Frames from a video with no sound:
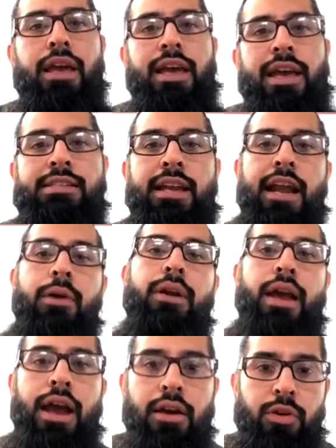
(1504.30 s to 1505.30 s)
is that I want
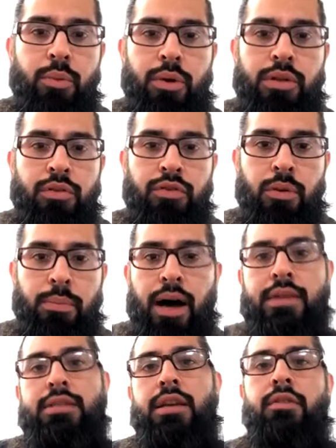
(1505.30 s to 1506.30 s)
everyone to feel
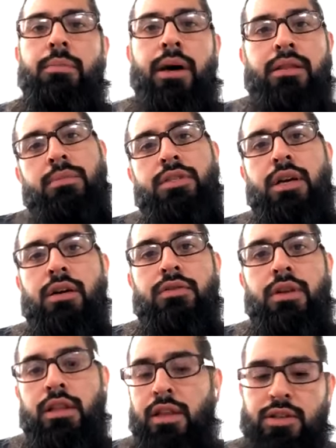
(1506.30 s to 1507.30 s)
positive about themselves.
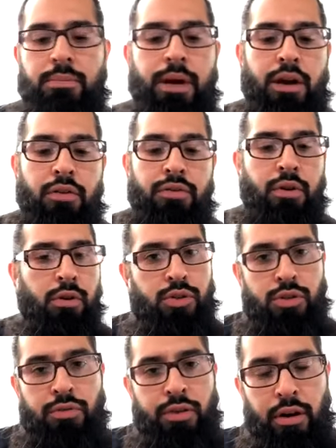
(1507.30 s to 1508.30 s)
It doesn't matter if you're
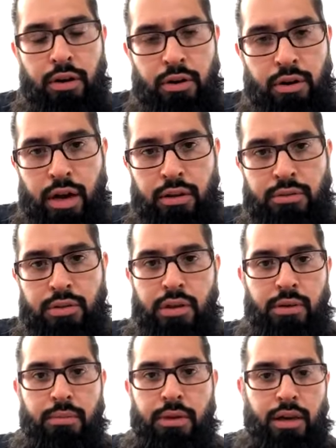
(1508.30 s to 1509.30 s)
vegetarian or not. You can
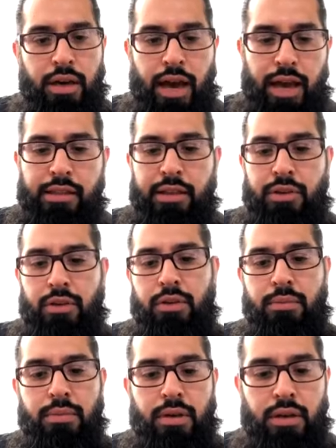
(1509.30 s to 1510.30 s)
be a Catholic, you can
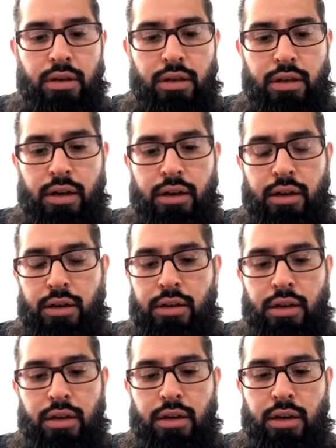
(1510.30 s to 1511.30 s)
be
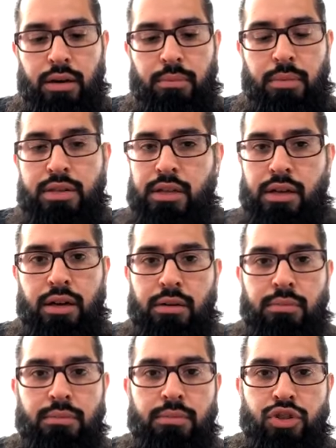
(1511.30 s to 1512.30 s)
uh, a,
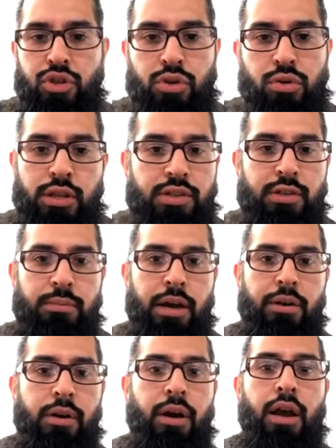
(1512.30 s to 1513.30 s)
Muslim, Jew. It doesn't matter.
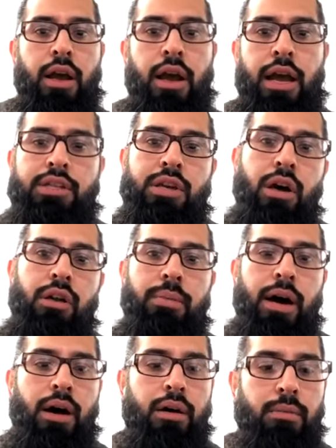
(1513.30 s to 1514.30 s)
It's all
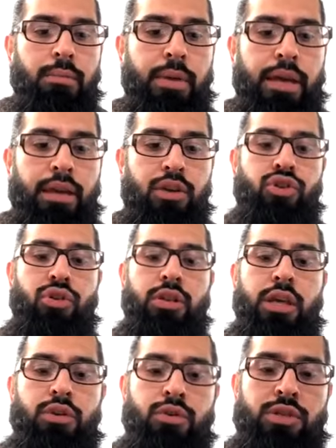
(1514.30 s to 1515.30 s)
about making sure that
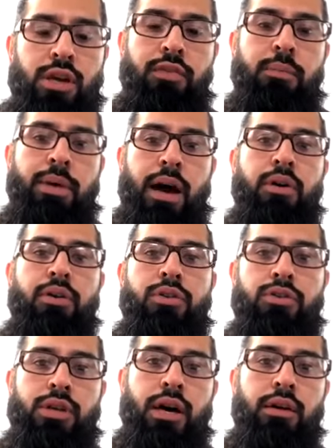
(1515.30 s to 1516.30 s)
you self-empower
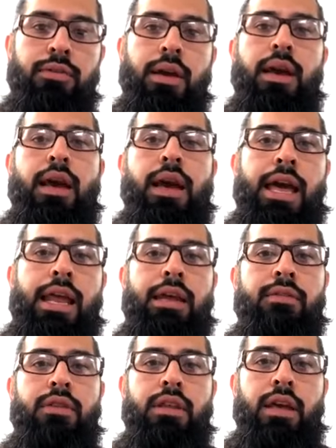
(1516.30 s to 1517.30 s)
yourself, and if
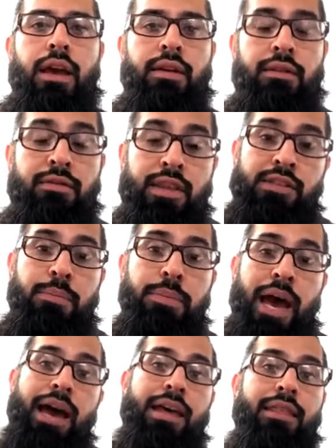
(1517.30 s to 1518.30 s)
and this mm.
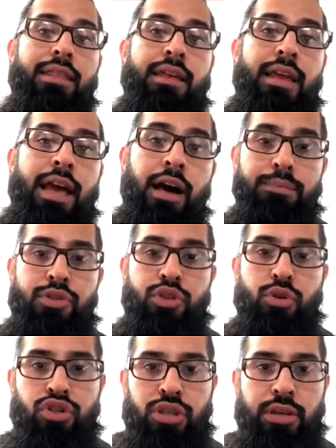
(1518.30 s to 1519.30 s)
path helps you
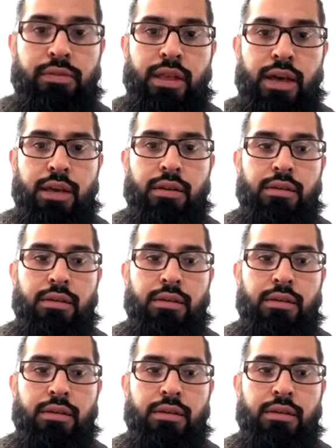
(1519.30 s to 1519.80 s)
achieve that,